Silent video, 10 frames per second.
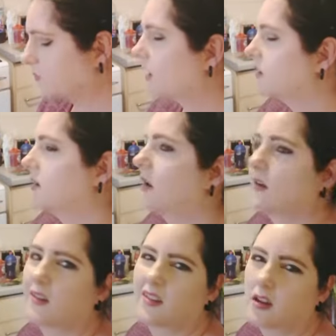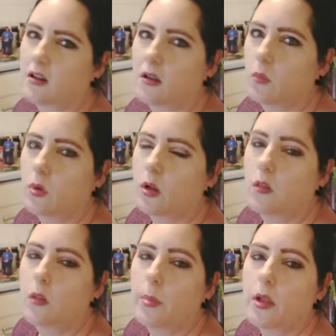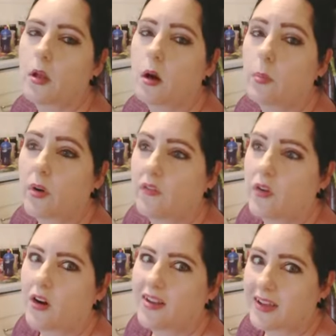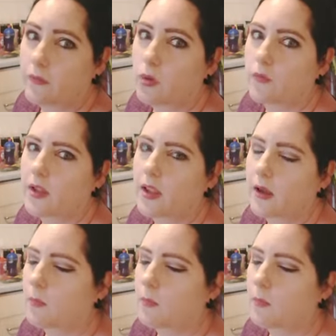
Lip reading: I didn't win on the bingo, but I thought I'd have another game